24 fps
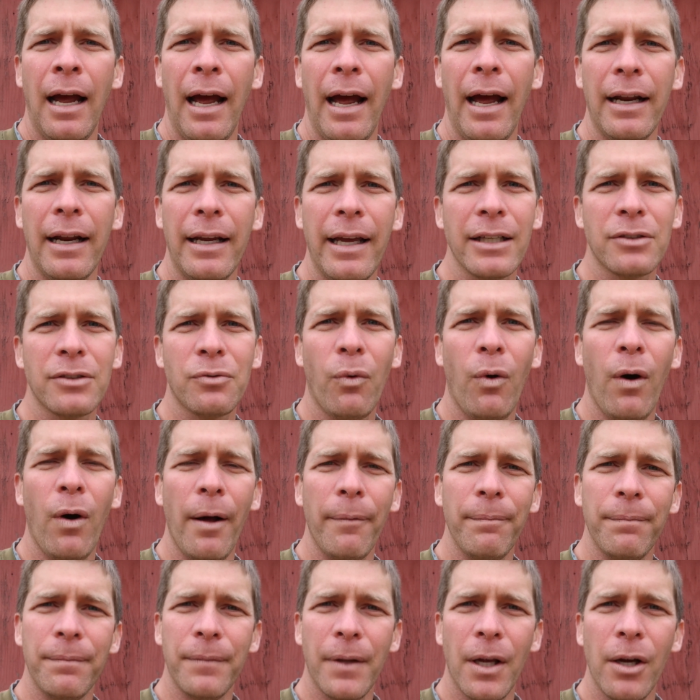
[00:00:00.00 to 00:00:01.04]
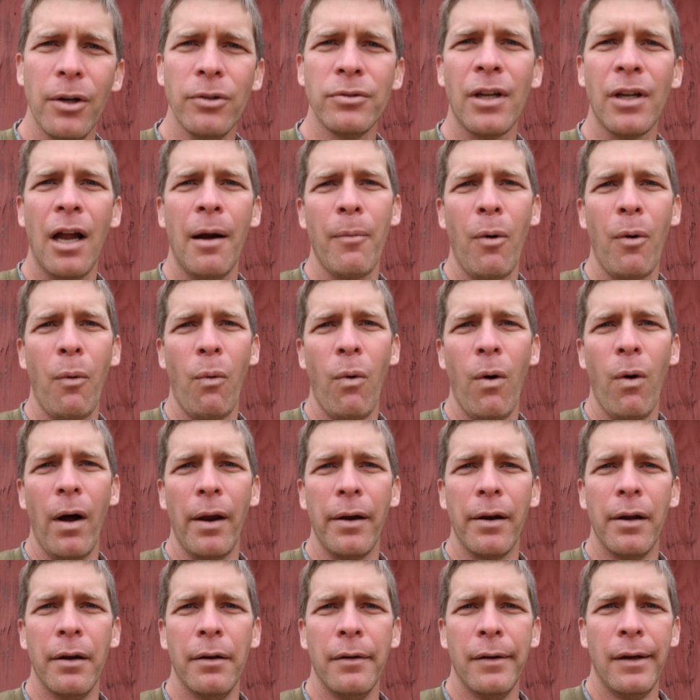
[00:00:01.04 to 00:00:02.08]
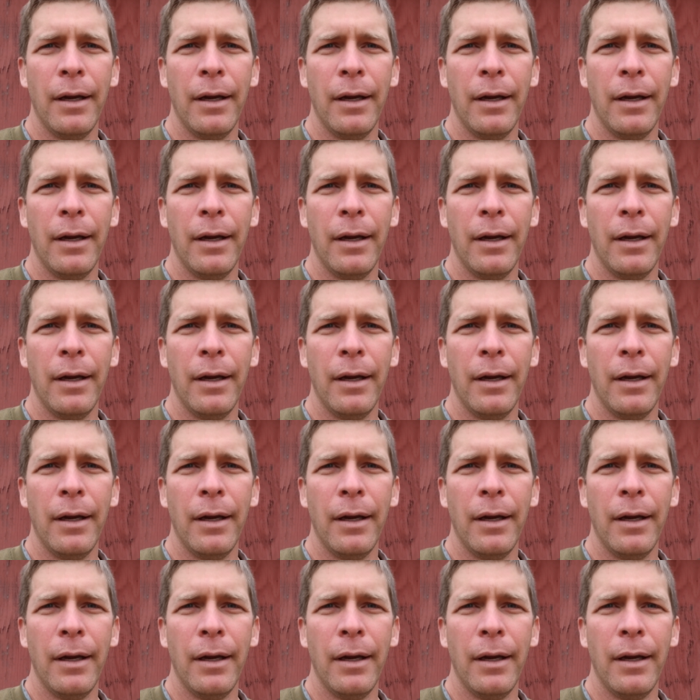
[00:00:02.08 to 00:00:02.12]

And guess what? Who's number one?